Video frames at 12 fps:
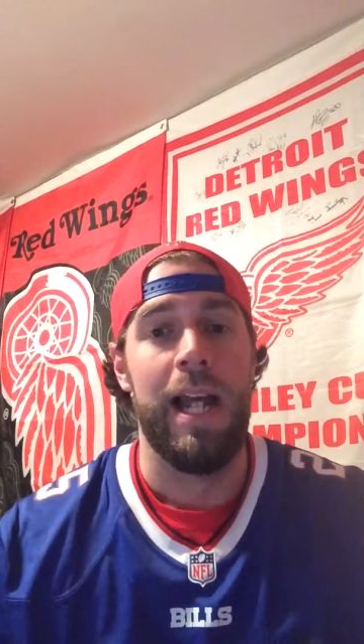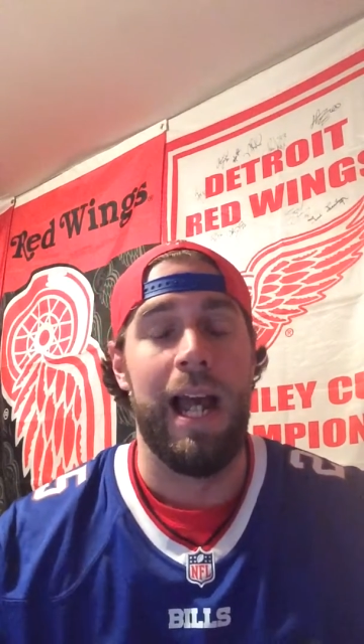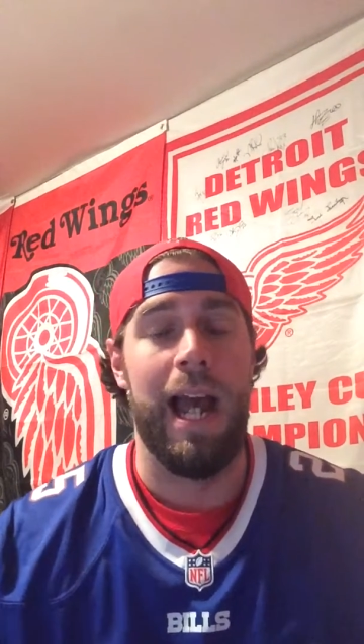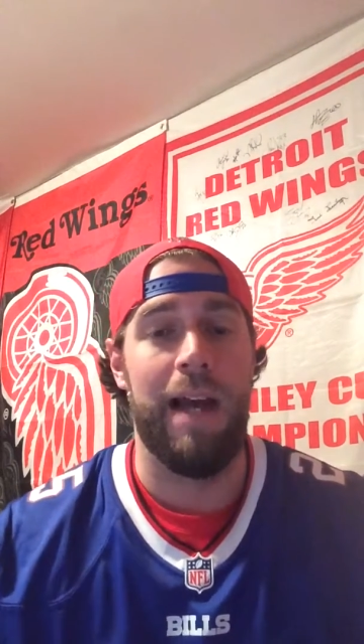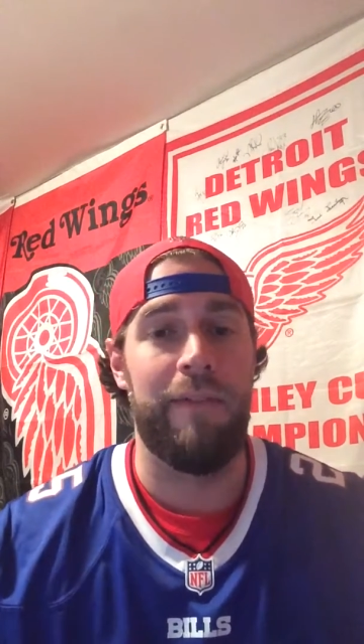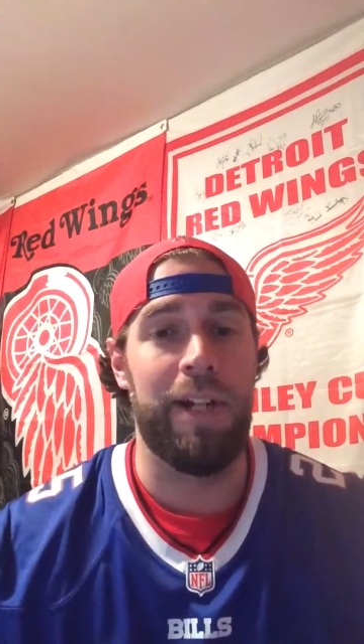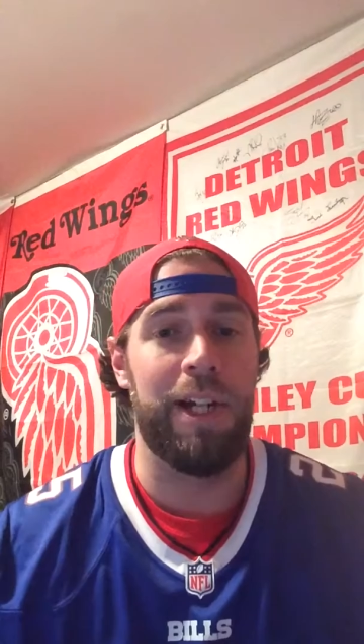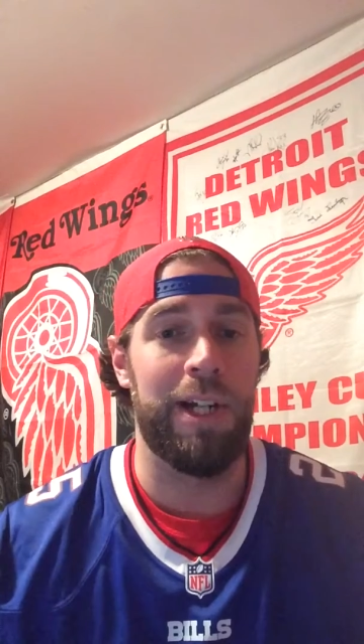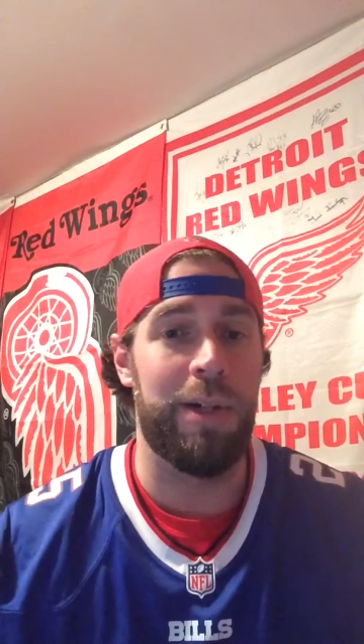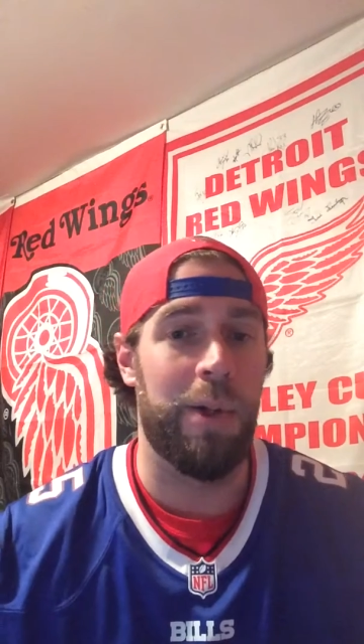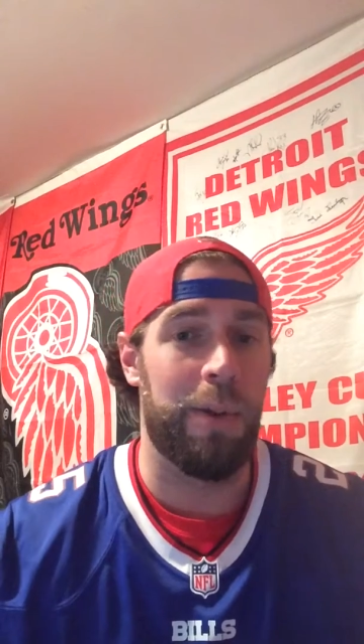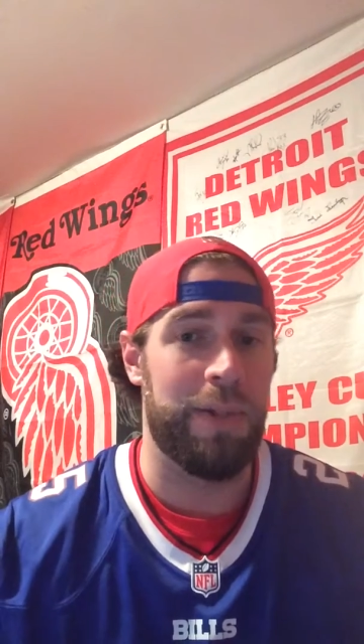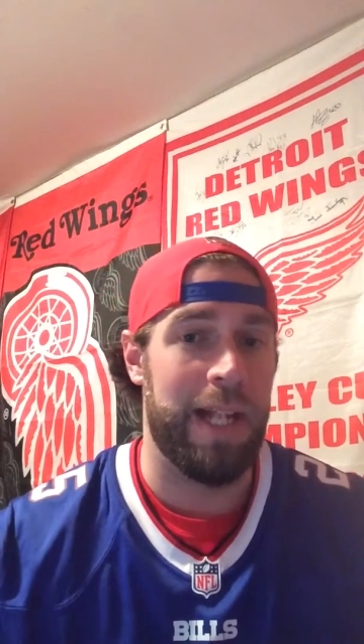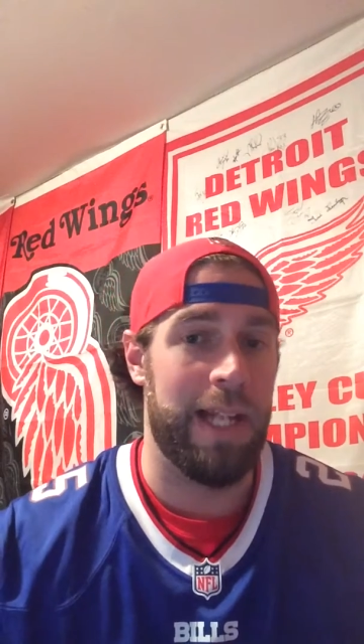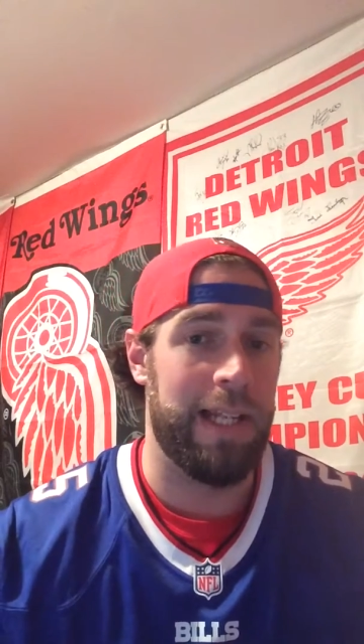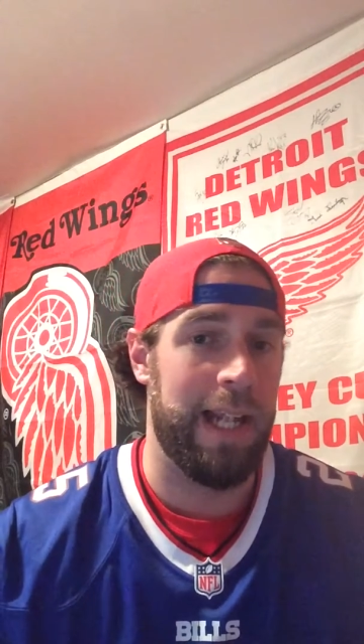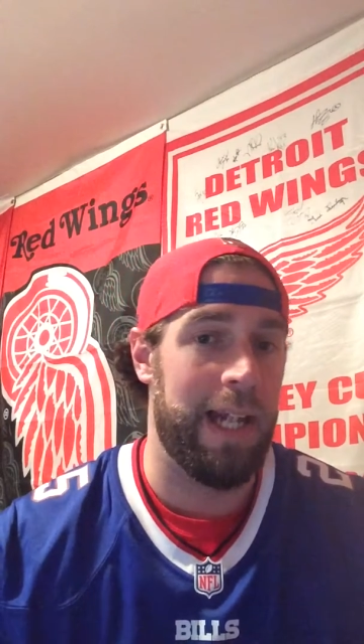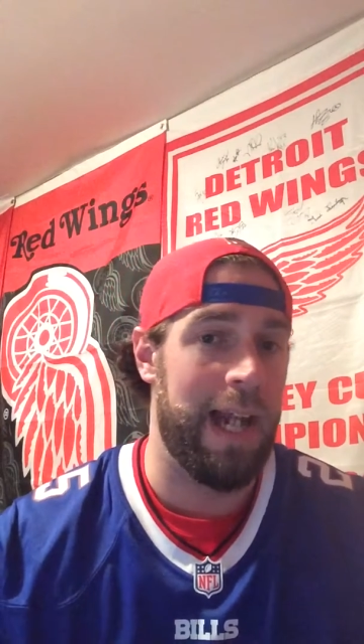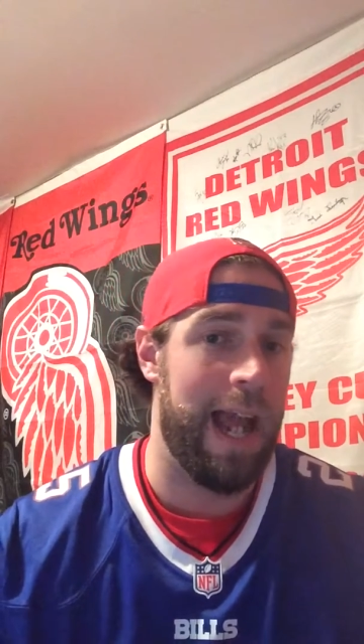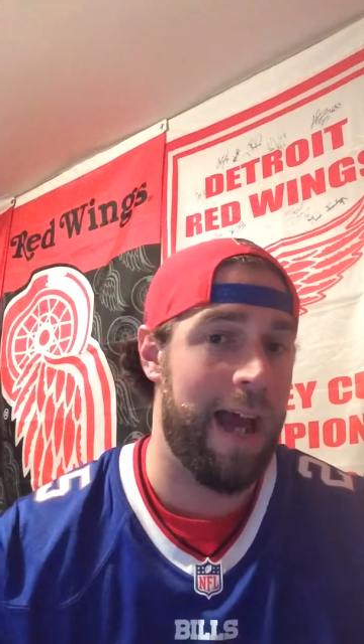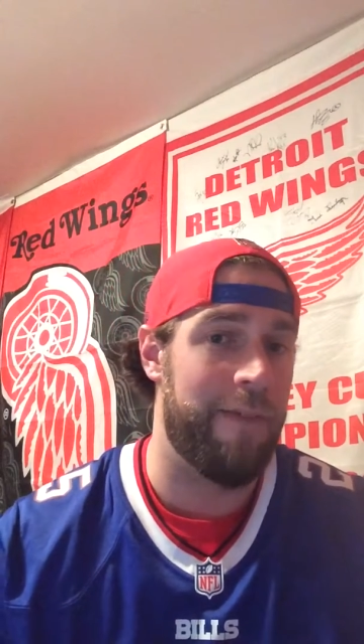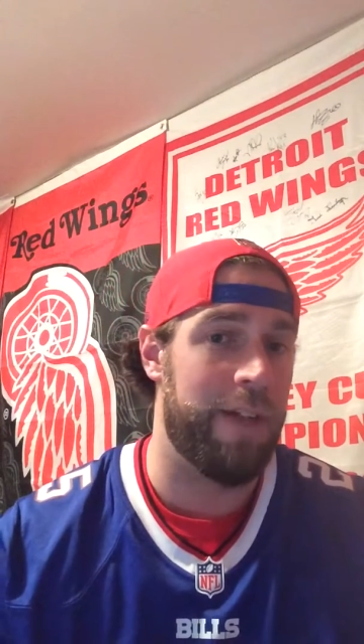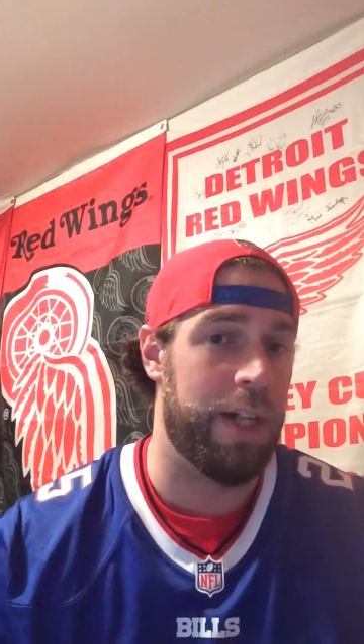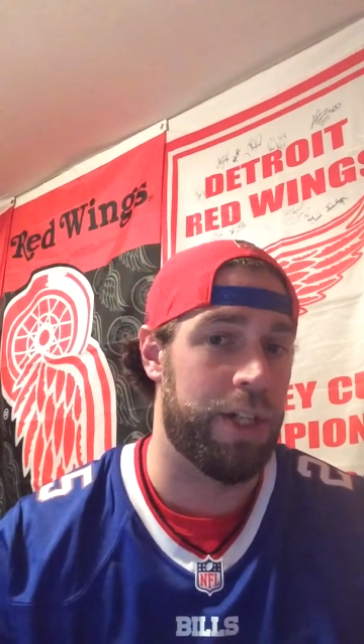having good goaltending,
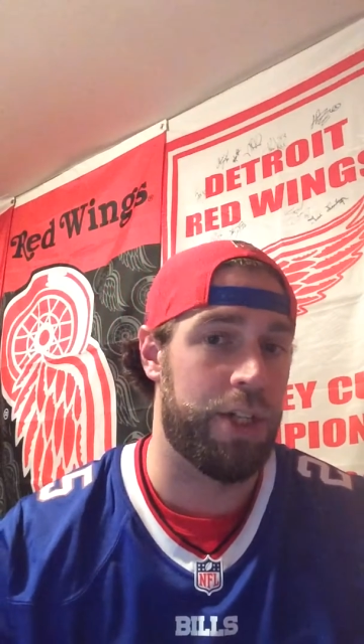having a